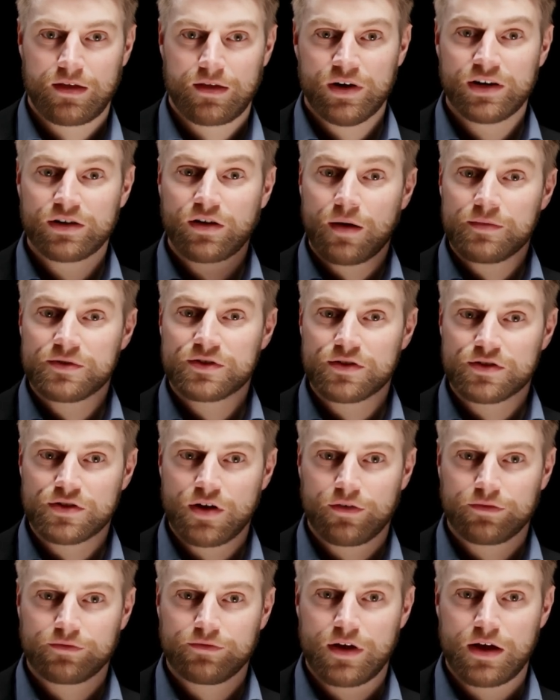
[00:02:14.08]
When it comes to
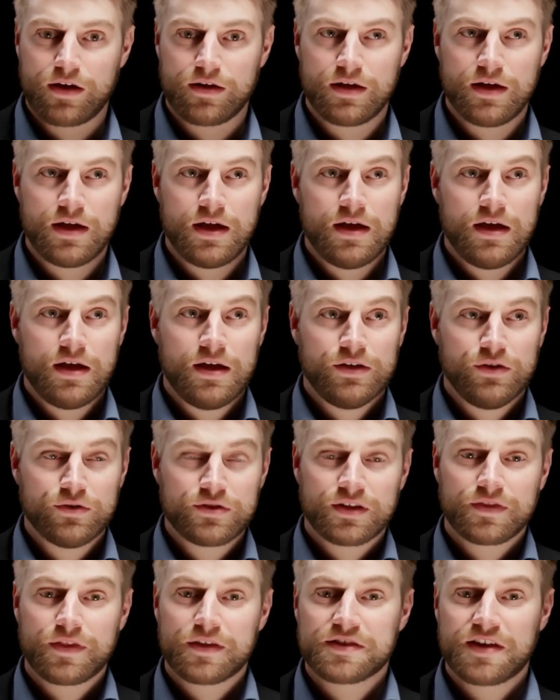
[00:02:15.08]
software,
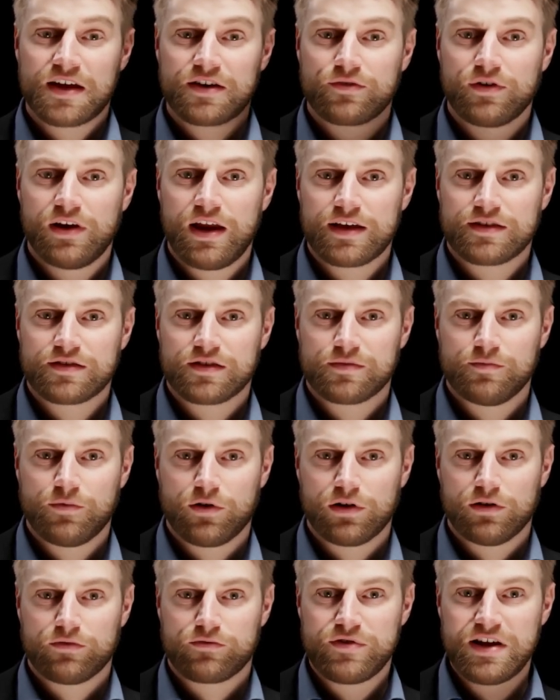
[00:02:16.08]
using the central access
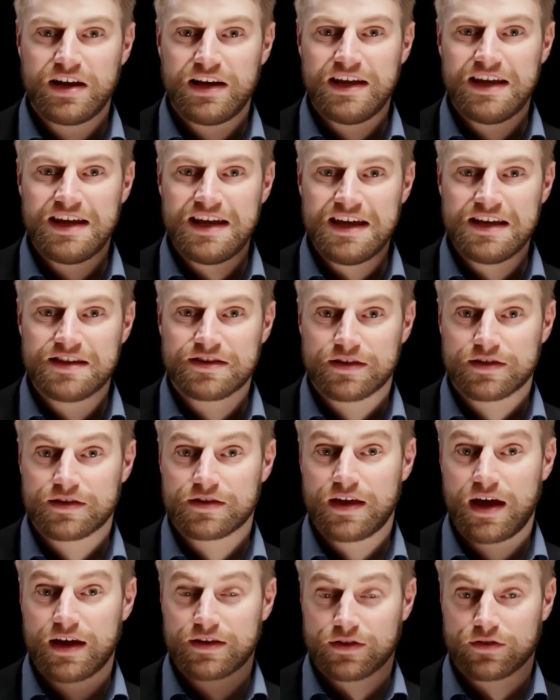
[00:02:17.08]
model really
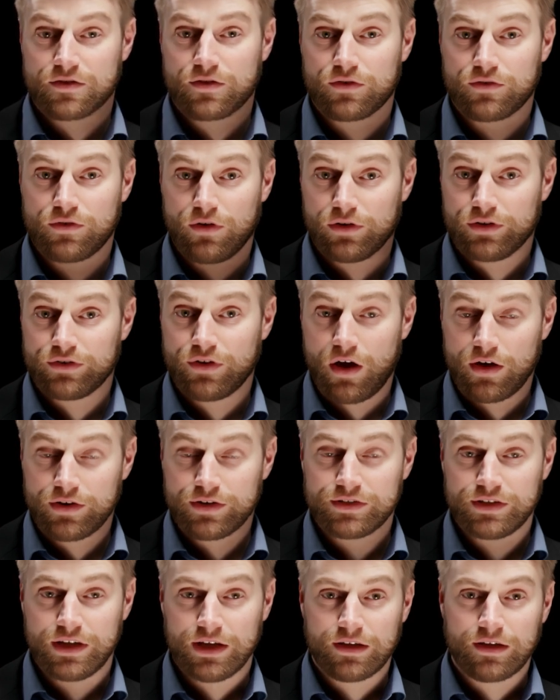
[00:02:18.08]
eases access control and
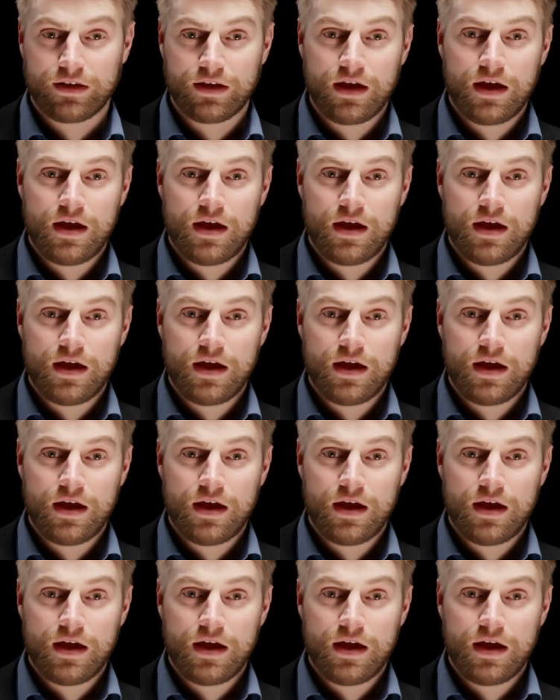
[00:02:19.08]
auditing,